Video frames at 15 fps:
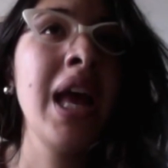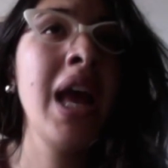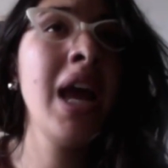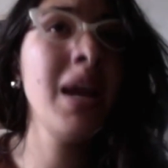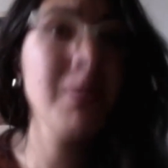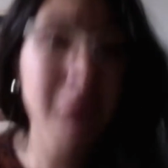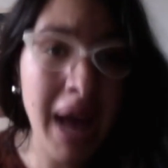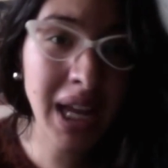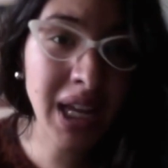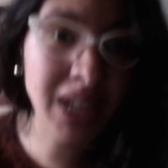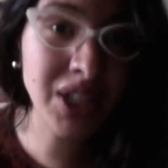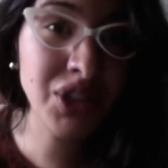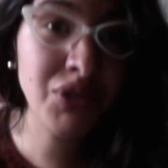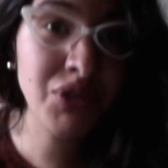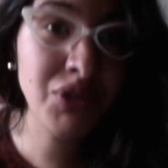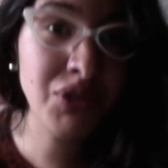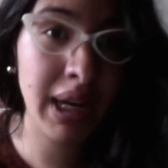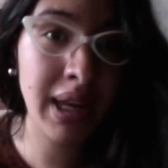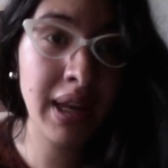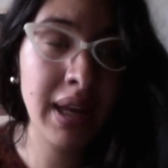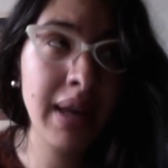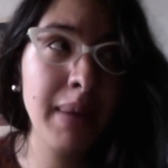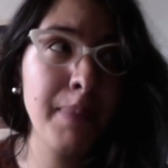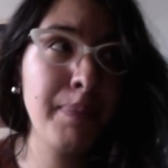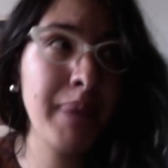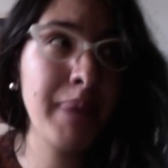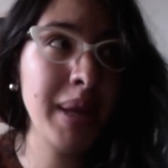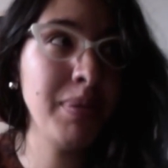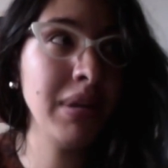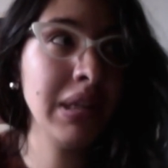In my country,
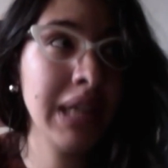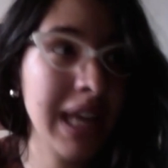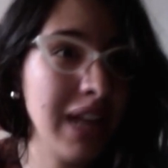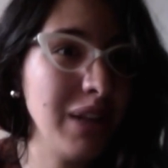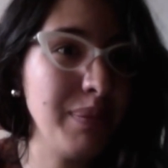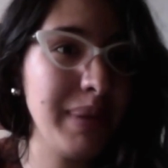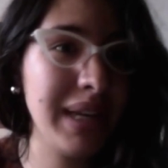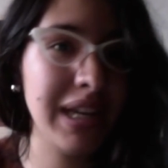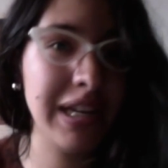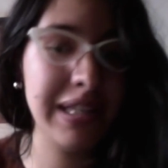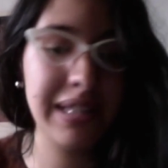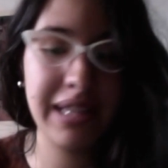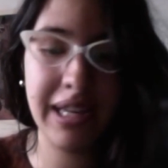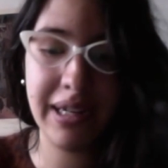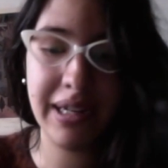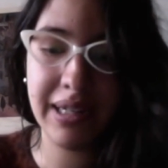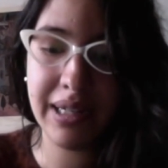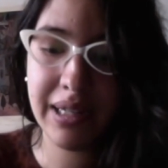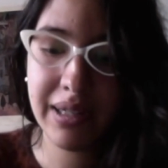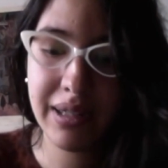people kill because they're